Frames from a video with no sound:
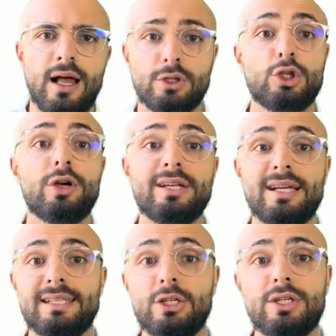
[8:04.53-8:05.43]

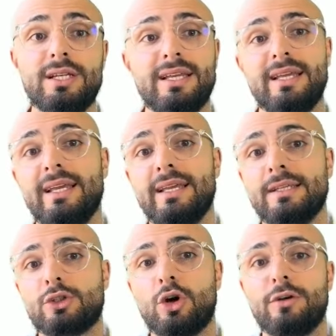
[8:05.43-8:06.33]
Tokenization
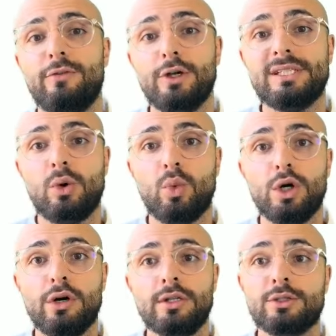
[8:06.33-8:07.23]
is converting
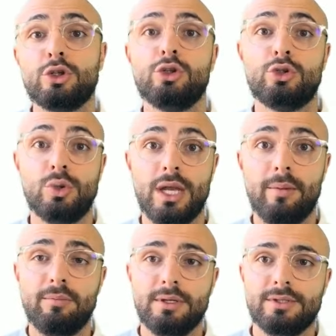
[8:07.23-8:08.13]
words to
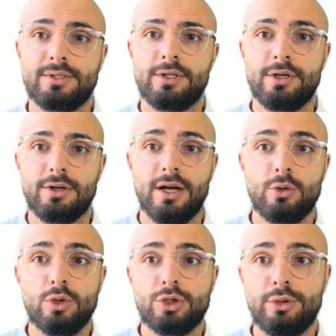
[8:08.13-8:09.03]
numbers, all right,
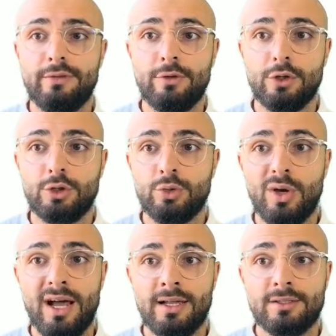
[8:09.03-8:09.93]
also referred to
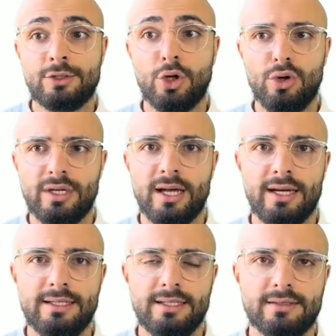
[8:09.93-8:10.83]
as token
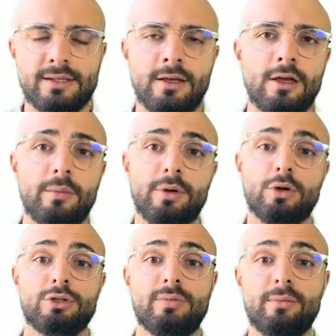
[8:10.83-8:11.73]
IDs.
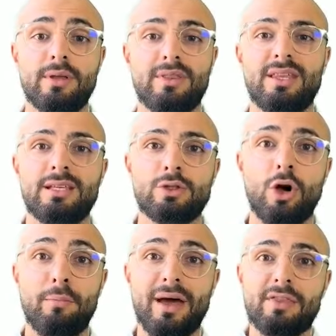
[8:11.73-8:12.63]
Because remember, these are
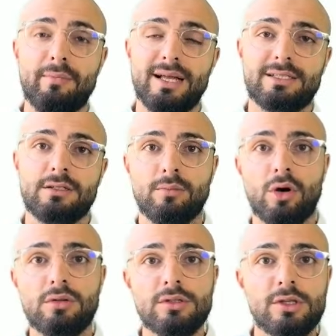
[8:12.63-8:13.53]
mathematical
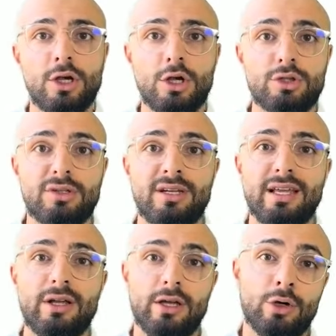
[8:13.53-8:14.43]
models. So
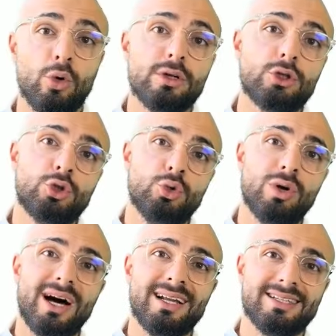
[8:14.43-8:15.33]
in order to
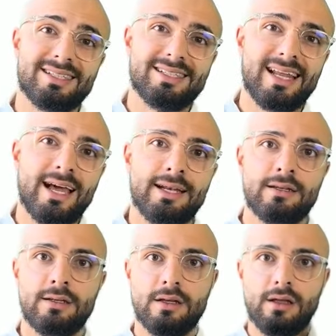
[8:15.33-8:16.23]
understand
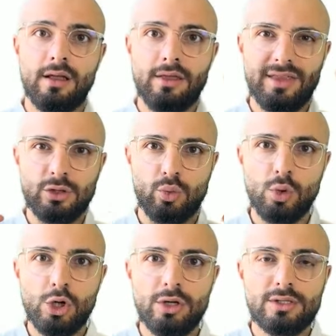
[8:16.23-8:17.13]
these
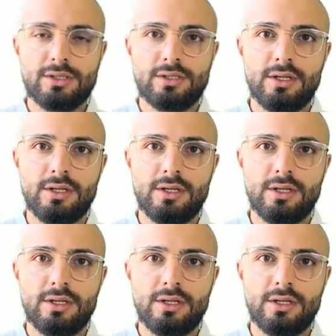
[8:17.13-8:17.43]
words,